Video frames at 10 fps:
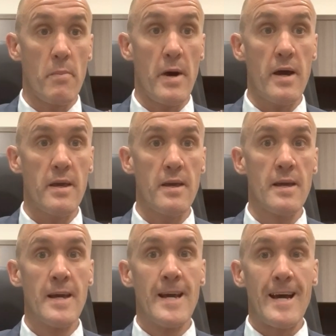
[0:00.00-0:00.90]
not
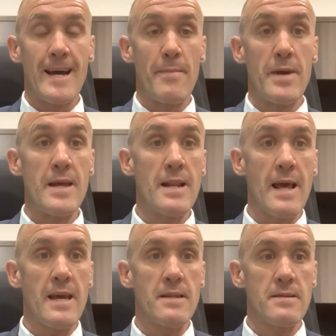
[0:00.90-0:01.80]
parking in
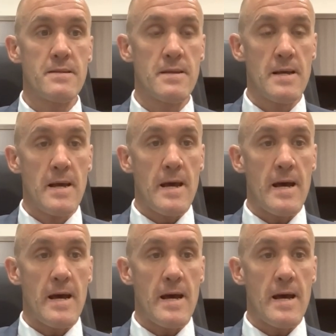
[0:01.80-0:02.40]
lanes.